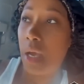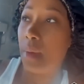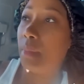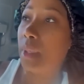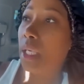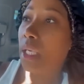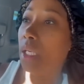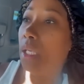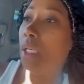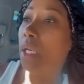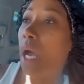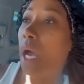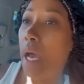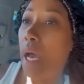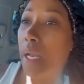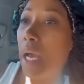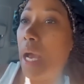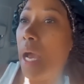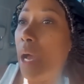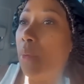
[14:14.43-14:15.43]
I mean,
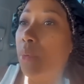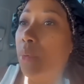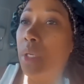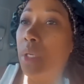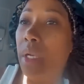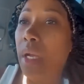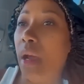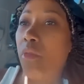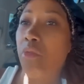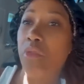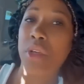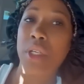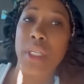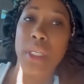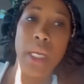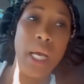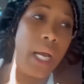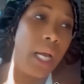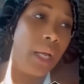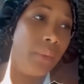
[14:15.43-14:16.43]
I, I, would never
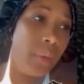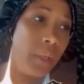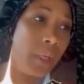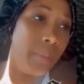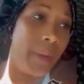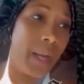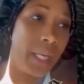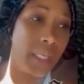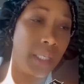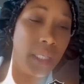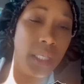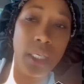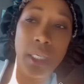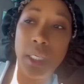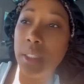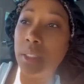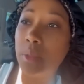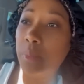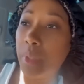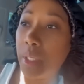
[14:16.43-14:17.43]
deny one of my
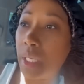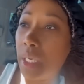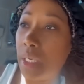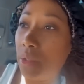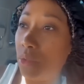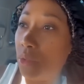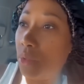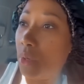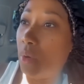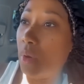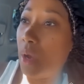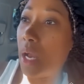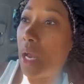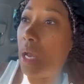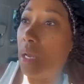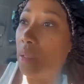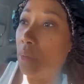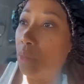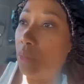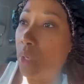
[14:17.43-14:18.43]
kids, but you know,
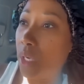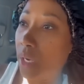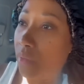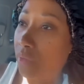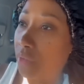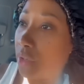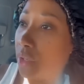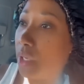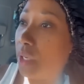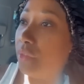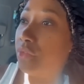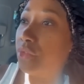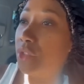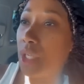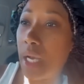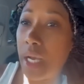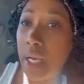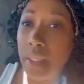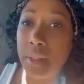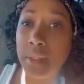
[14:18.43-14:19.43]
I, whatever. If
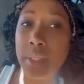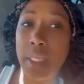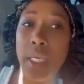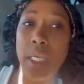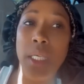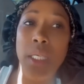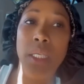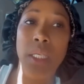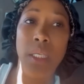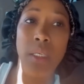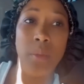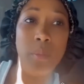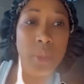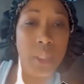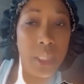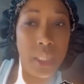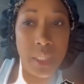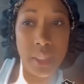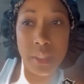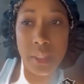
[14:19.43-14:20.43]
John mm. say he need a
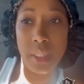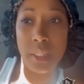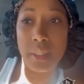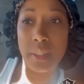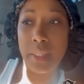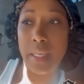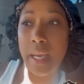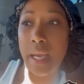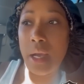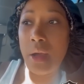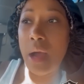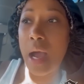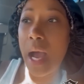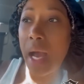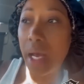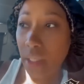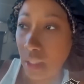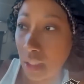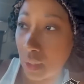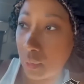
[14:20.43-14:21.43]
blood test now,
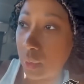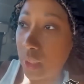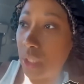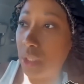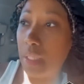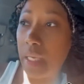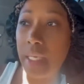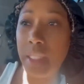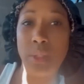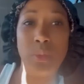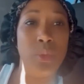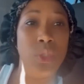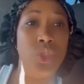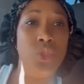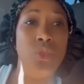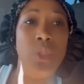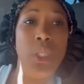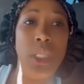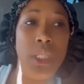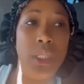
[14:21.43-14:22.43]
I need we. That's
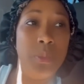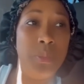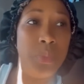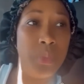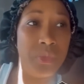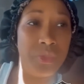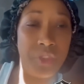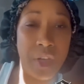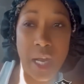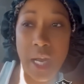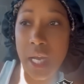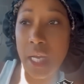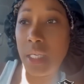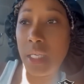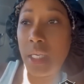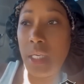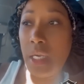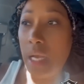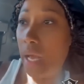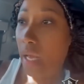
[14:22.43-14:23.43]
what you need to
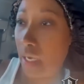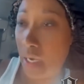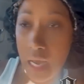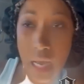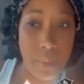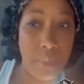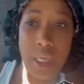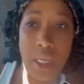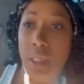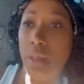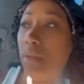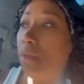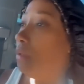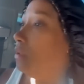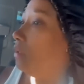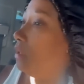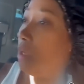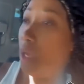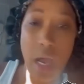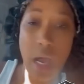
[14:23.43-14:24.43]
provide, and and I'm
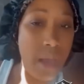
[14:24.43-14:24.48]
and